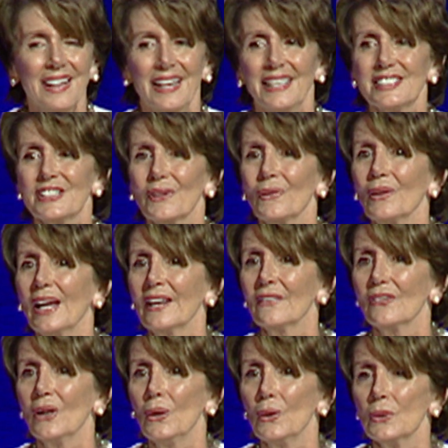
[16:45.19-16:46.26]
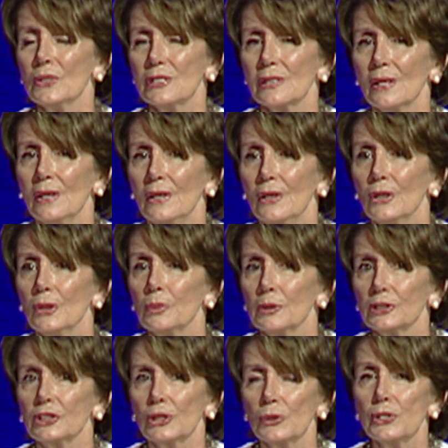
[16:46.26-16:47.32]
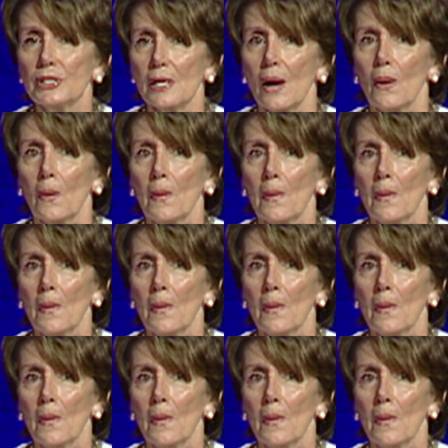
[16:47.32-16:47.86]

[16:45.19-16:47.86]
and to elect those who will do so.